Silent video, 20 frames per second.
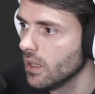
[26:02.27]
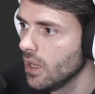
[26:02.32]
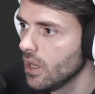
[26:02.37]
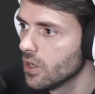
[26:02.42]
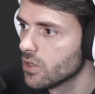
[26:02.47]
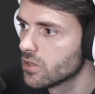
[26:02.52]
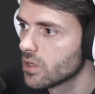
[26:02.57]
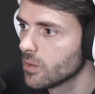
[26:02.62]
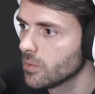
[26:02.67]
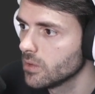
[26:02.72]

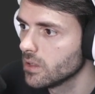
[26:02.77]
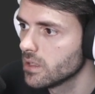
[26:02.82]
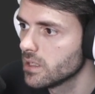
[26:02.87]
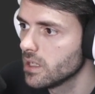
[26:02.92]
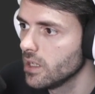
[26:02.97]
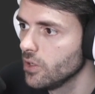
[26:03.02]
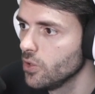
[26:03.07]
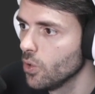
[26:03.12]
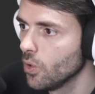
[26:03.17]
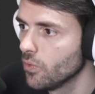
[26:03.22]
So I'm gonna say
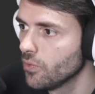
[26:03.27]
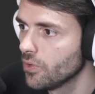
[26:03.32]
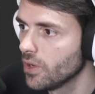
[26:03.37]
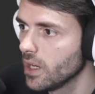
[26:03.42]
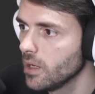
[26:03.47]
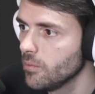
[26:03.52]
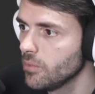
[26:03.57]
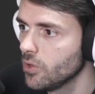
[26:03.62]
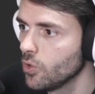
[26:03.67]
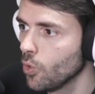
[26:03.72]
no
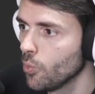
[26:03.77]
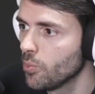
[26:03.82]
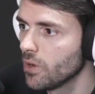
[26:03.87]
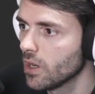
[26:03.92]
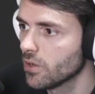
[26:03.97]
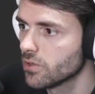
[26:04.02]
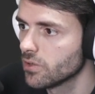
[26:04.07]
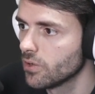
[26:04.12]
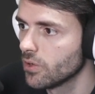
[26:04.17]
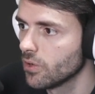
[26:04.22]
frame, no
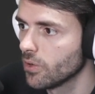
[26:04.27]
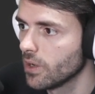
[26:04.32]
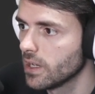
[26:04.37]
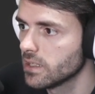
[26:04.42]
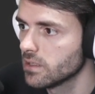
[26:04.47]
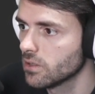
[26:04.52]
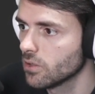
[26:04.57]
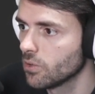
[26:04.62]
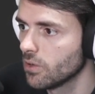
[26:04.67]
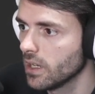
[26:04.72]
browser, no
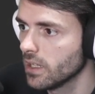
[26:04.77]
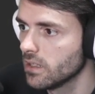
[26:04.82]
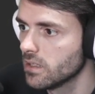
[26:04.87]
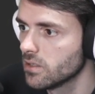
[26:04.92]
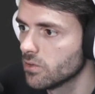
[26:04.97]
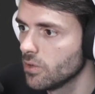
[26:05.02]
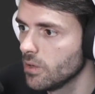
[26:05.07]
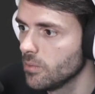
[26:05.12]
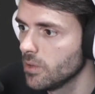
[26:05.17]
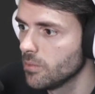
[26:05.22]
as, correct the
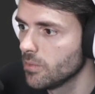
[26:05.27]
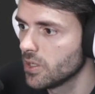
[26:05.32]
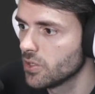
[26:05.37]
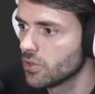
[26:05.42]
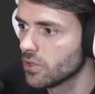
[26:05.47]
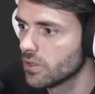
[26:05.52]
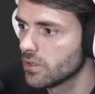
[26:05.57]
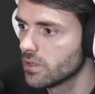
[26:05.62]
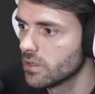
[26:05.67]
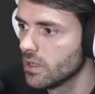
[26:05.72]
screen
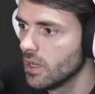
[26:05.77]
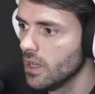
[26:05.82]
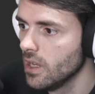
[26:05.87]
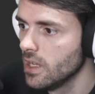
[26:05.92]
dimensions,